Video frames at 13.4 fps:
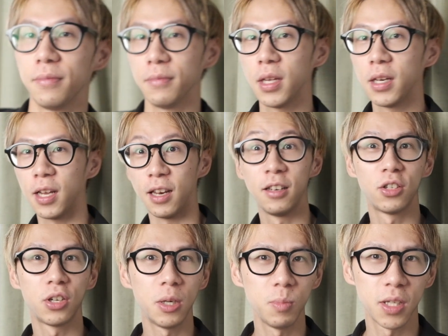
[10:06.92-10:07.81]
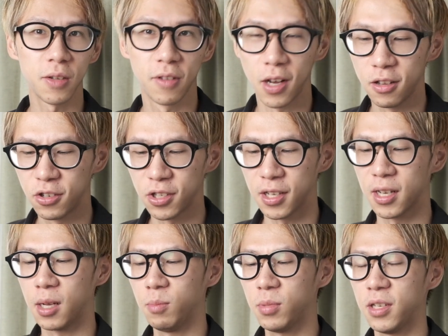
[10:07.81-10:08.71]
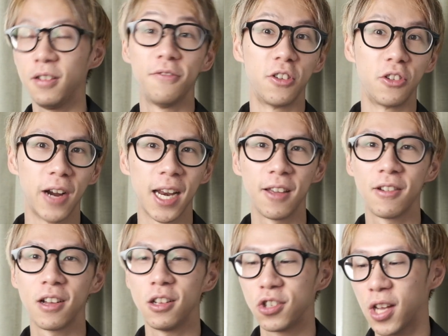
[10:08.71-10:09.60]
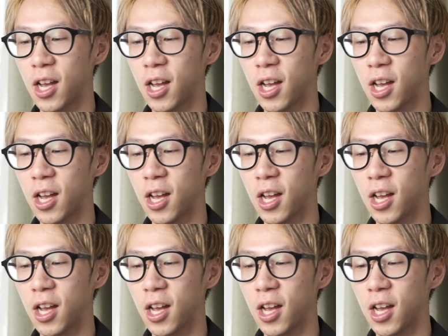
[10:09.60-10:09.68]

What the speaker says: And in terms of colors, it comes in a variety of colors.